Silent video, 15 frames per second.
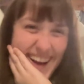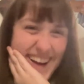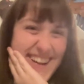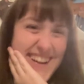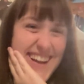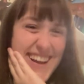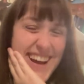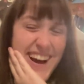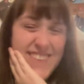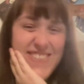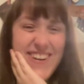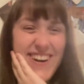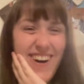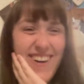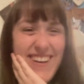and
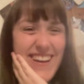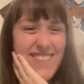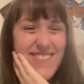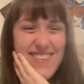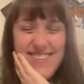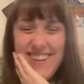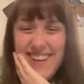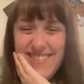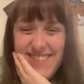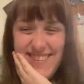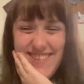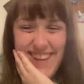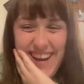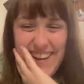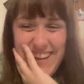we're not even
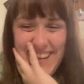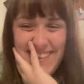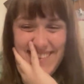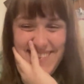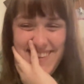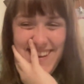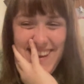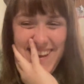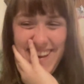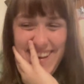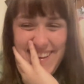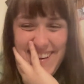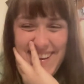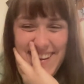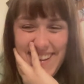30 seconds
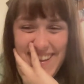in.